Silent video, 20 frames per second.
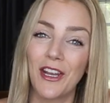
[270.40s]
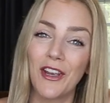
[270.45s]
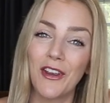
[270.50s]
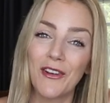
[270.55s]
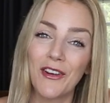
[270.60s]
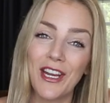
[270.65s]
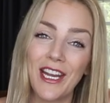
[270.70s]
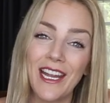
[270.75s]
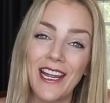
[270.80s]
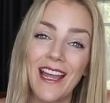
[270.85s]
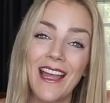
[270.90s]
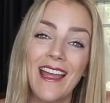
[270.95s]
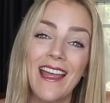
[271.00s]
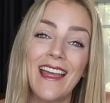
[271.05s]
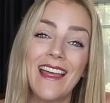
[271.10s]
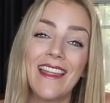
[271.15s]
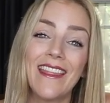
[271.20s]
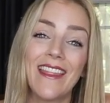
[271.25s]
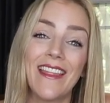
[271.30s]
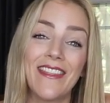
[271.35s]
agree
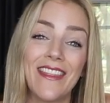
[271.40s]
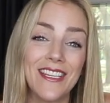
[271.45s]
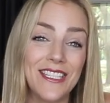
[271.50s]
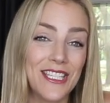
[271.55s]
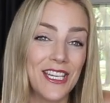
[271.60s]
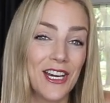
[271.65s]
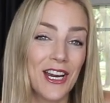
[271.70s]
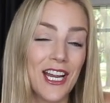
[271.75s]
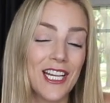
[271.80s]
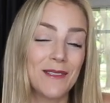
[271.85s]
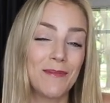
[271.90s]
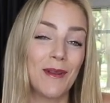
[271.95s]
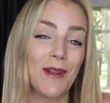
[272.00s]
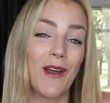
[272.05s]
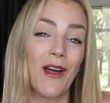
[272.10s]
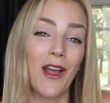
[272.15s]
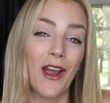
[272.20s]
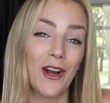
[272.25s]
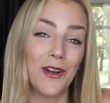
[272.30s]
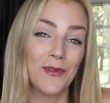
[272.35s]
that this year has been
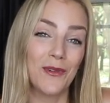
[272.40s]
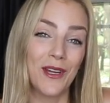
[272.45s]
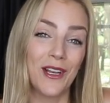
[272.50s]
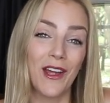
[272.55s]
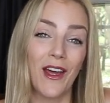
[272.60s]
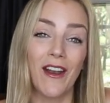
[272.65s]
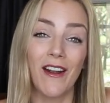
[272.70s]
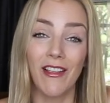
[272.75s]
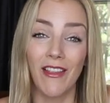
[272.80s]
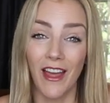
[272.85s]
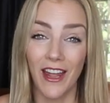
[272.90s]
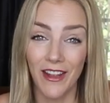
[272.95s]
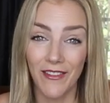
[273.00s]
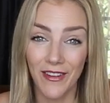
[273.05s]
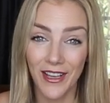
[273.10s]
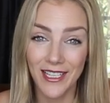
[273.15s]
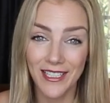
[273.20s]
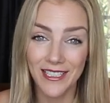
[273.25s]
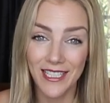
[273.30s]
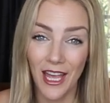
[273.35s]
a hard one on a lot of
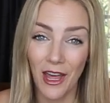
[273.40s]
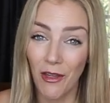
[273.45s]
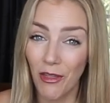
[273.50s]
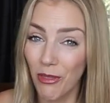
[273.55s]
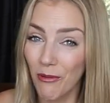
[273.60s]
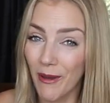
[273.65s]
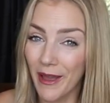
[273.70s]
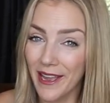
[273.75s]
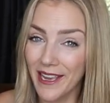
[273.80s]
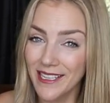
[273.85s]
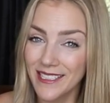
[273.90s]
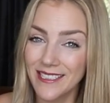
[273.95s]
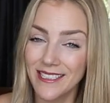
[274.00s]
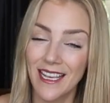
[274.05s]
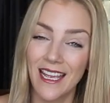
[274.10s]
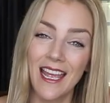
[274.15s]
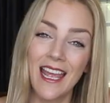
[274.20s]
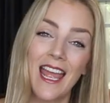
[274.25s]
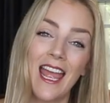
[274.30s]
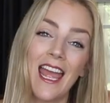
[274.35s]
us, health-wise.
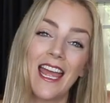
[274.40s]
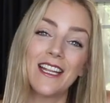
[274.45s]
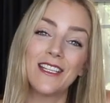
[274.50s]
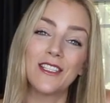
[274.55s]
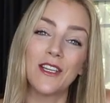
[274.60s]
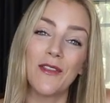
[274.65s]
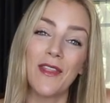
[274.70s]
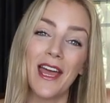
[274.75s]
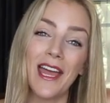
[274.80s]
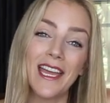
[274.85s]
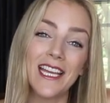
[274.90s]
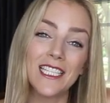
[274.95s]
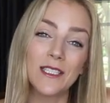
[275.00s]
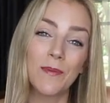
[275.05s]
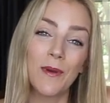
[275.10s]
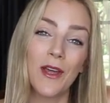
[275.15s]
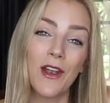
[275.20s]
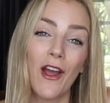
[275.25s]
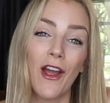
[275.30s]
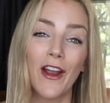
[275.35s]
And so that has
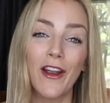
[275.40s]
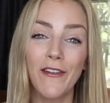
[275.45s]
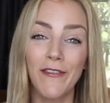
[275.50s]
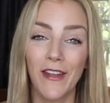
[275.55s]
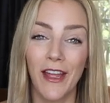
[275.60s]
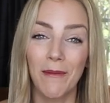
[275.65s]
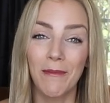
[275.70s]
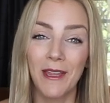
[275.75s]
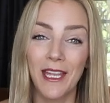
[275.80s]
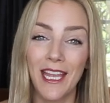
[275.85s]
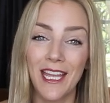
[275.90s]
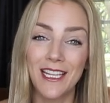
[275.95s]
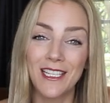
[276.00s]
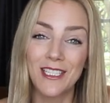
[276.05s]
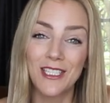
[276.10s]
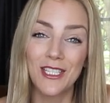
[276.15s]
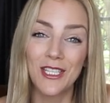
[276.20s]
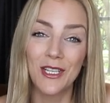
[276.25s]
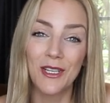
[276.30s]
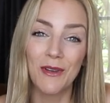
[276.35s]
put our family
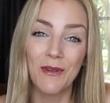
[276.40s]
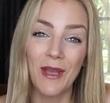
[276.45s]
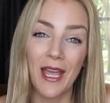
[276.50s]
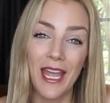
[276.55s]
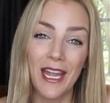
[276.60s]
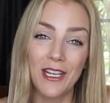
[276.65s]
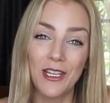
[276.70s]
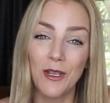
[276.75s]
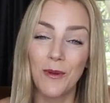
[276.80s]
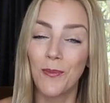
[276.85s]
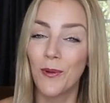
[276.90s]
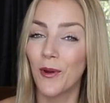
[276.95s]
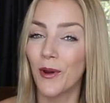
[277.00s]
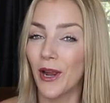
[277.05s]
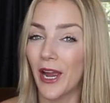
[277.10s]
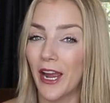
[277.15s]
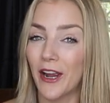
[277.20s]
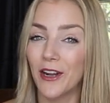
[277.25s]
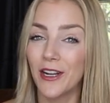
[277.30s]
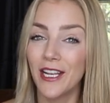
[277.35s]
into a new
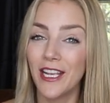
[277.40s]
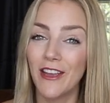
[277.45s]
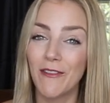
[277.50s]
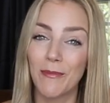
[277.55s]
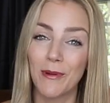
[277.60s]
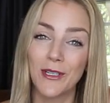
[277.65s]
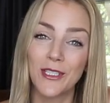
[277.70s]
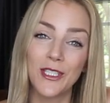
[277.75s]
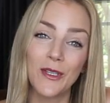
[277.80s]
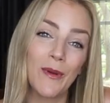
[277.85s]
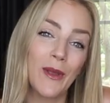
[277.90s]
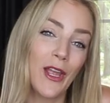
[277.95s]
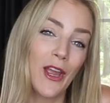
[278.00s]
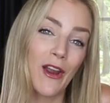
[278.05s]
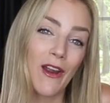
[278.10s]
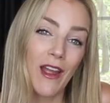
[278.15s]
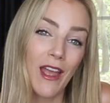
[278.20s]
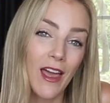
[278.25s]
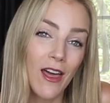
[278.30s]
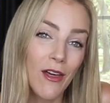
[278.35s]
priority of pursuing
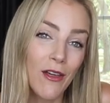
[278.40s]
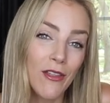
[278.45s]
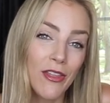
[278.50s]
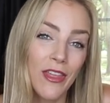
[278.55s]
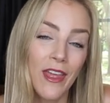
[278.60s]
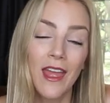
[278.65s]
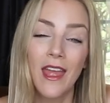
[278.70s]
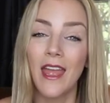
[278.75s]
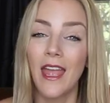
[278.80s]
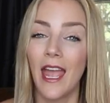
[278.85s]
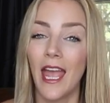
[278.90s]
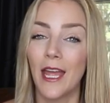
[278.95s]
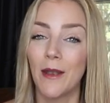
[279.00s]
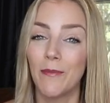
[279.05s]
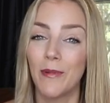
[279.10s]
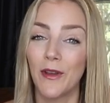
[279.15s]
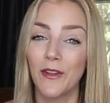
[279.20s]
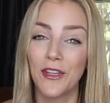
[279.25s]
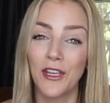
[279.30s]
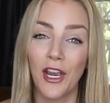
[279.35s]
our health
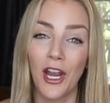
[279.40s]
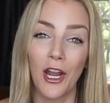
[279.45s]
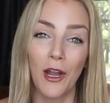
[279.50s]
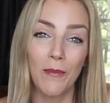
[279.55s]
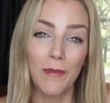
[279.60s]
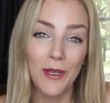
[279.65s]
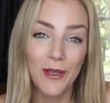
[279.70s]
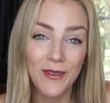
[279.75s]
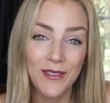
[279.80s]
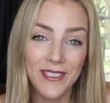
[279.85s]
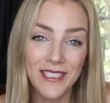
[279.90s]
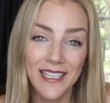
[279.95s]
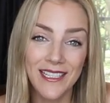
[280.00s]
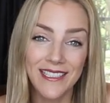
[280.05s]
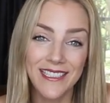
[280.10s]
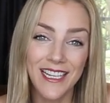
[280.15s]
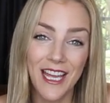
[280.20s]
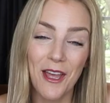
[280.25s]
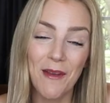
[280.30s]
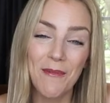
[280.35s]
and building our immune
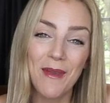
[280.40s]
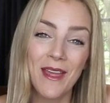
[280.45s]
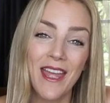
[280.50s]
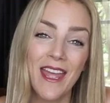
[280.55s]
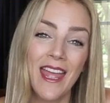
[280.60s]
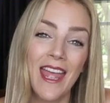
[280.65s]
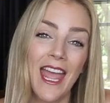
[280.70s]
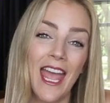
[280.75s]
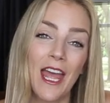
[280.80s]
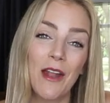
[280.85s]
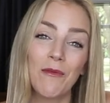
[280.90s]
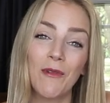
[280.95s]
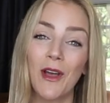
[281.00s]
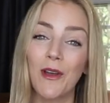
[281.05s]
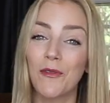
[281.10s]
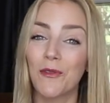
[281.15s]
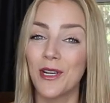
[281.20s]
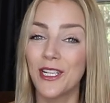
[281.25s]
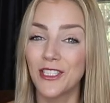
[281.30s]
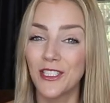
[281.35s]
system. And
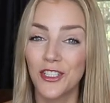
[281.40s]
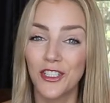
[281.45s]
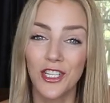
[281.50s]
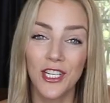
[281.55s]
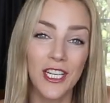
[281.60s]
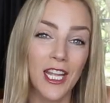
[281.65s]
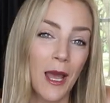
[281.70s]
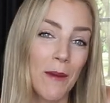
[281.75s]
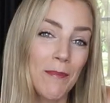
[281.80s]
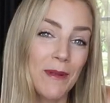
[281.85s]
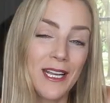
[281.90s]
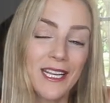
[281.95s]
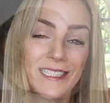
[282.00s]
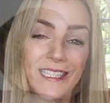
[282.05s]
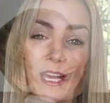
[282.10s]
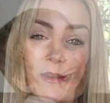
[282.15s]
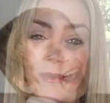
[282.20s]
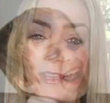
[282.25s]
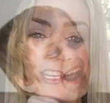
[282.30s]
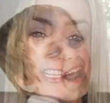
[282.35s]
while researching companies that we